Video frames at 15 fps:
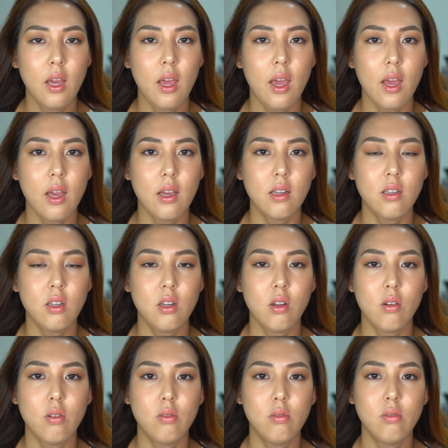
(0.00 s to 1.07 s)
And, you
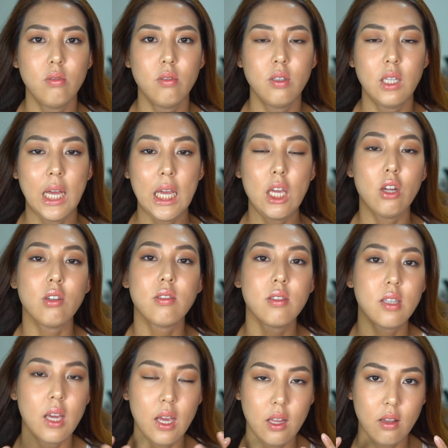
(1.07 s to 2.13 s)
know, like your
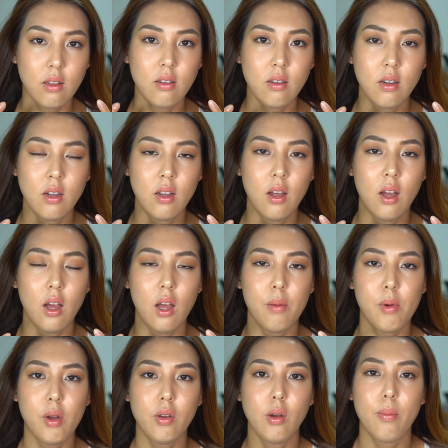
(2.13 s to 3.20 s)
skin
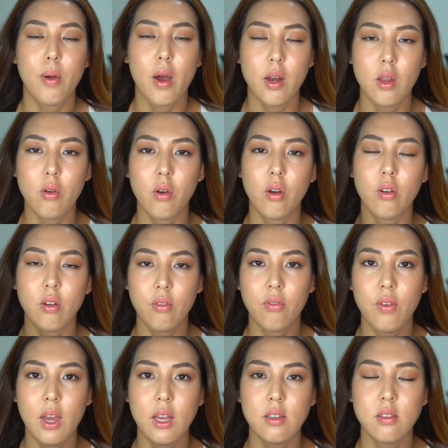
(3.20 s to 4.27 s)
on your body or on your
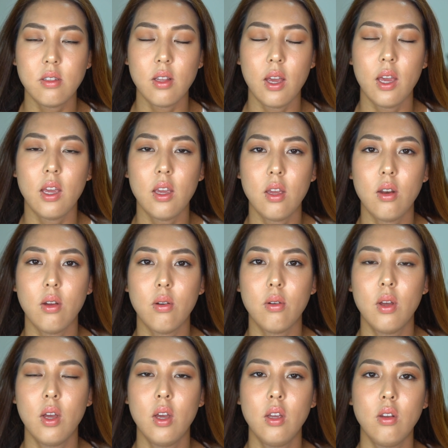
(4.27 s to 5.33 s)
face, like, you
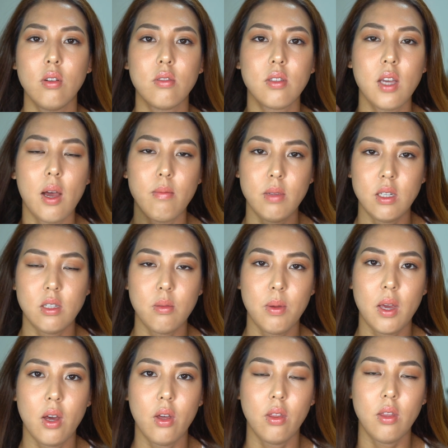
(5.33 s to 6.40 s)
know, your scalp needs to
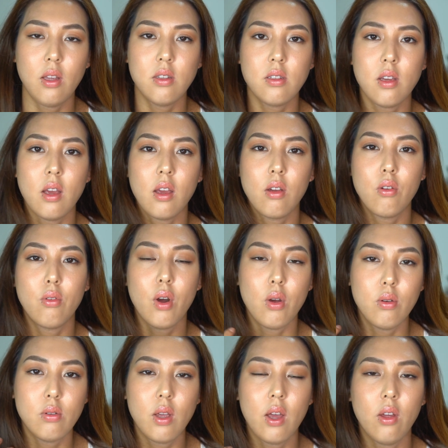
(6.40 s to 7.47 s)
be healthy to
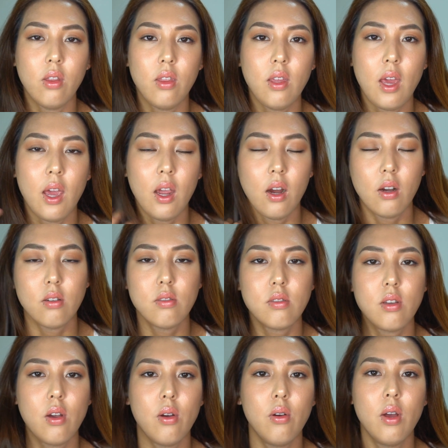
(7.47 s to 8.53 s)
grow healthy hair.
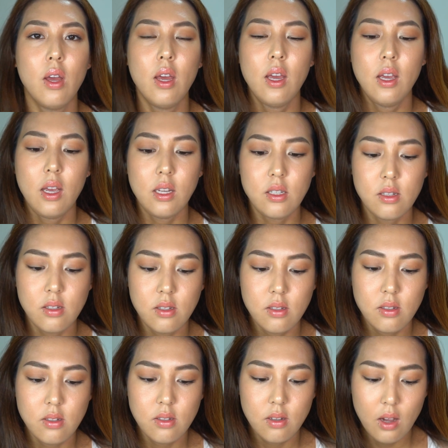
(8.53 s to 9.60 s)
So
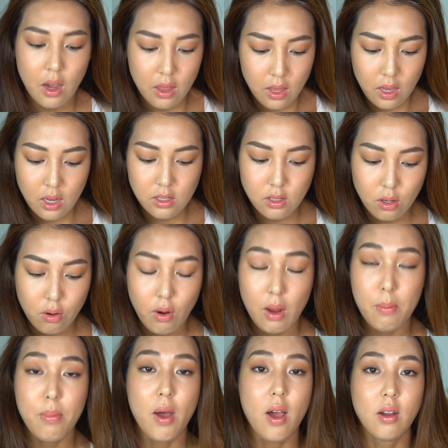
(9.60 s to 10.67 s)
I think it's a
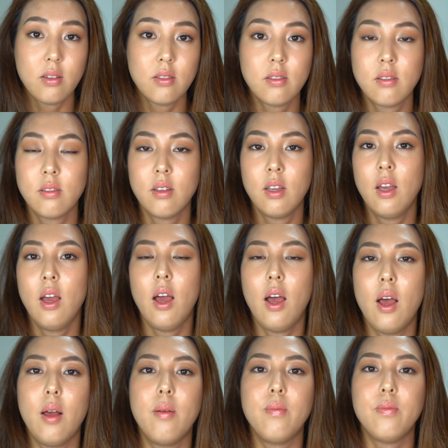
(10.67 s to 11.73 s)
great box.
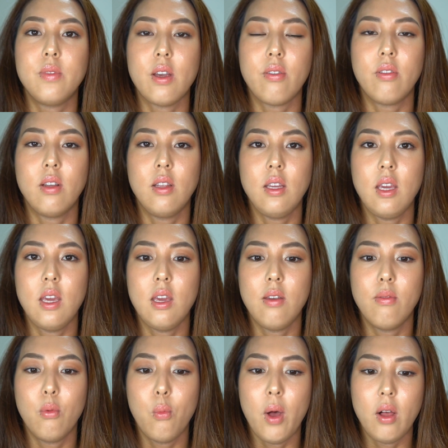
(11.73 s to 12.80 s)

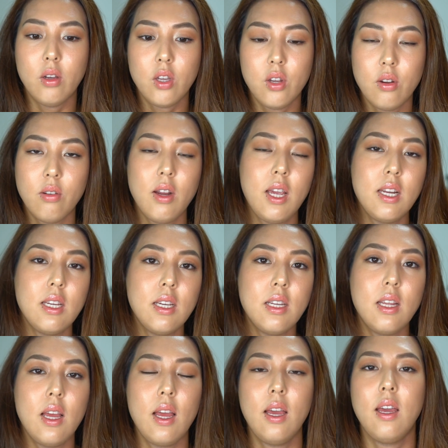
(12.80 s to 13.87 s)
Definitely well
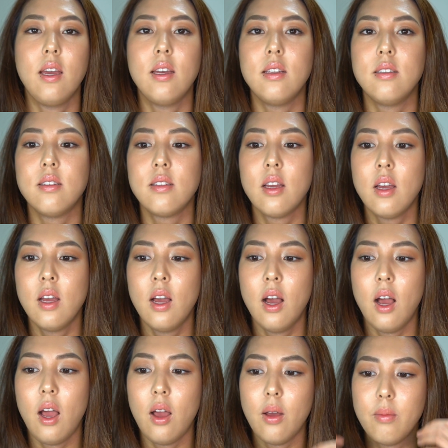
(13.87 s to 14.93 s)
curated, and
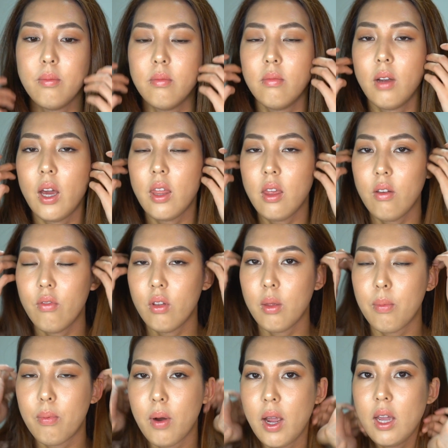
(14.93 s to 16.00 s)
I think for
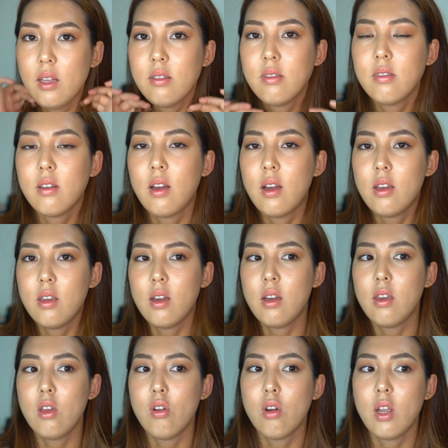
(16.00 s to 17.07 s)
the price
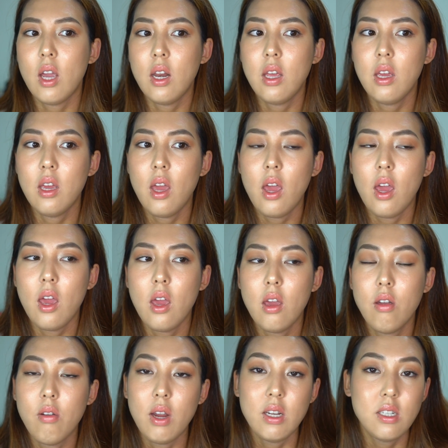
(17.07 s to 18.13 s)
you're getting
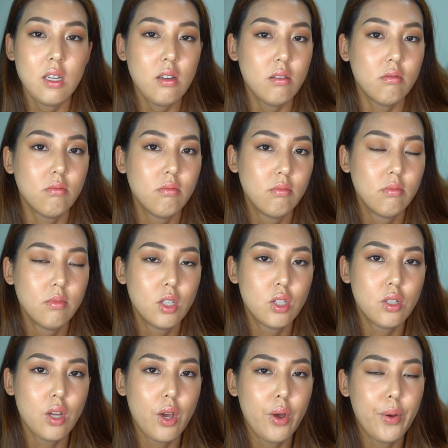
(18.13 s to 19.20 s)
a great deal.
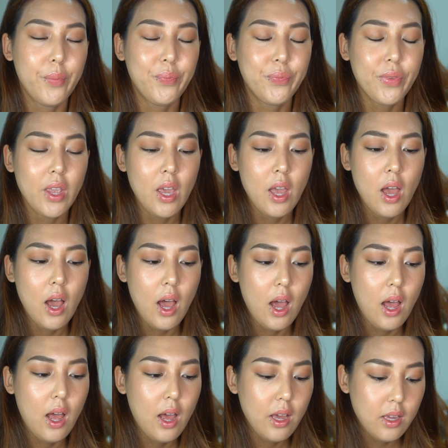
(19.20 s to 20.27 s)
So
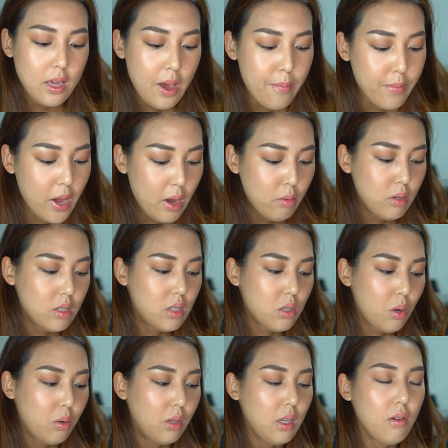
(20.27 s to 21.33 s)
yeah, I would
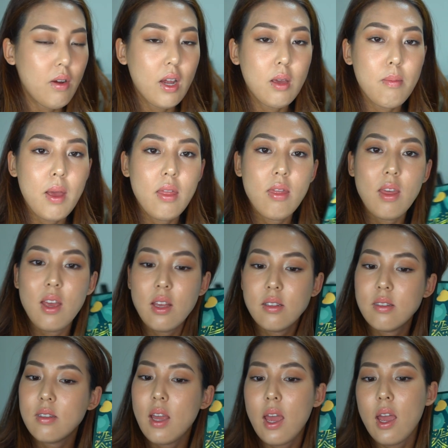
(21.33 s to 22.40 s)
totally recommend
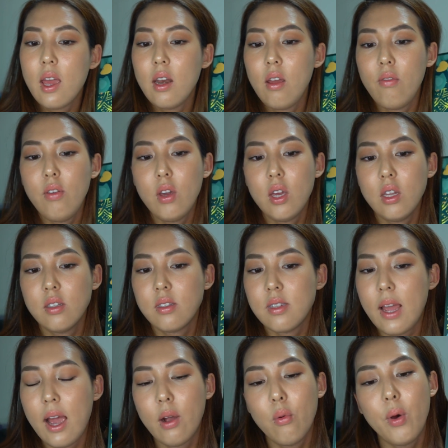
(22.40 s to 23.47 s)
this, and if you can
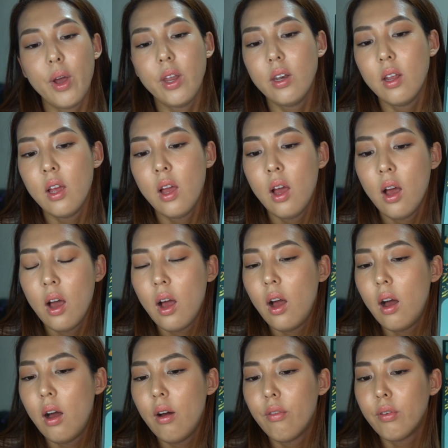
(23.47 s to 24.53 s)
snag one
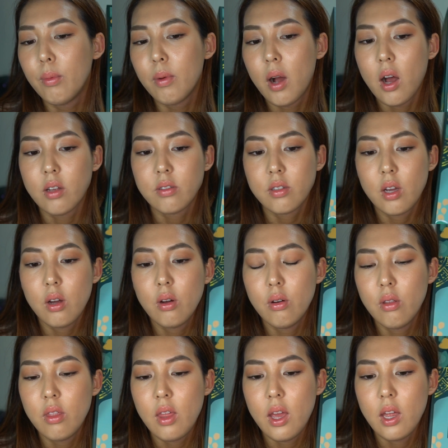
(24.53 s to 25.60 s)
from
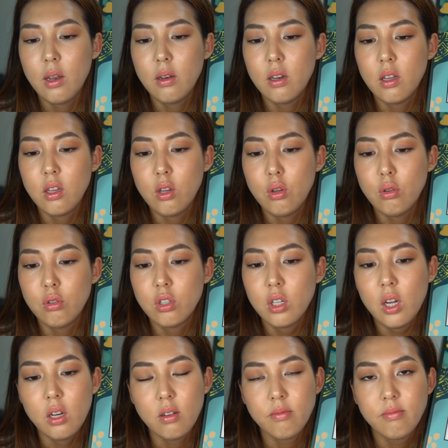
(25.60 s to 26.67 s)
Costco, then you
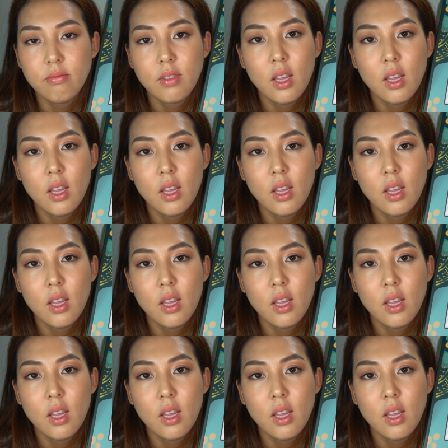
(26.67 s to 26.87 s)
should.